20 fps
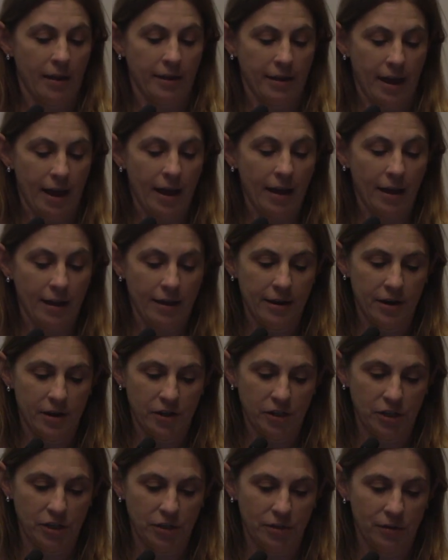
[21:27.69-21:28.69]
Yeah,
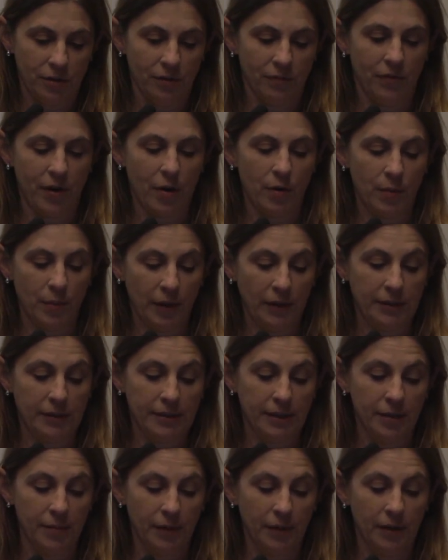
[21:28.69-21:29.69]
here too, very much
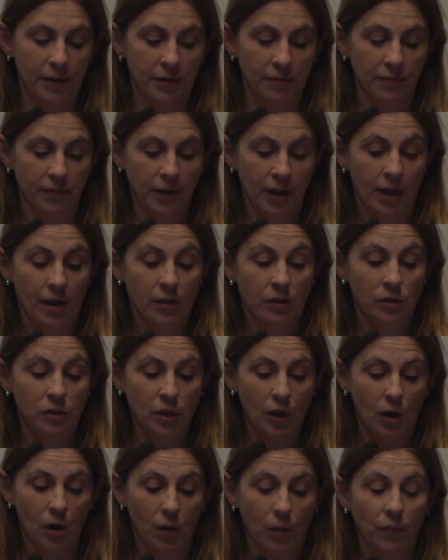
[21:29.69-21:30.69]
similar.
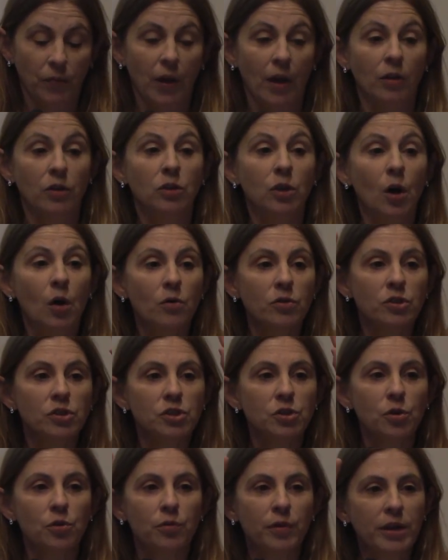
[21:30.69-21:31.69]
So
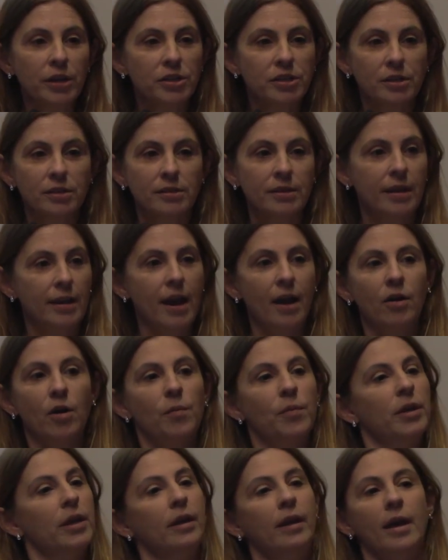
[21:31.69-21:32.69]
those two regions, they are
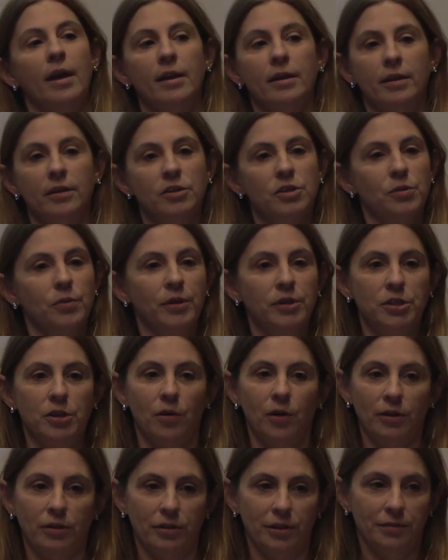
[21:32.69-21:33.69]
communicating to each
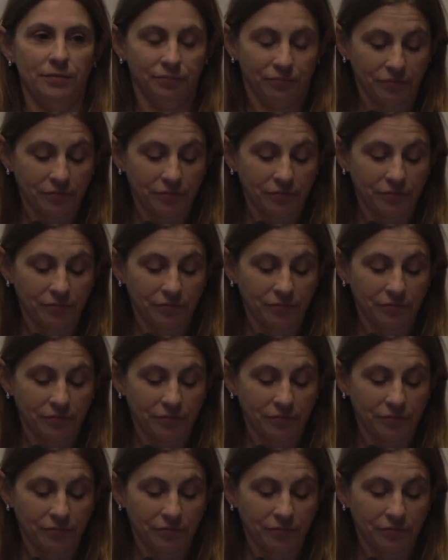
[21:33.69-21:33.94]
other.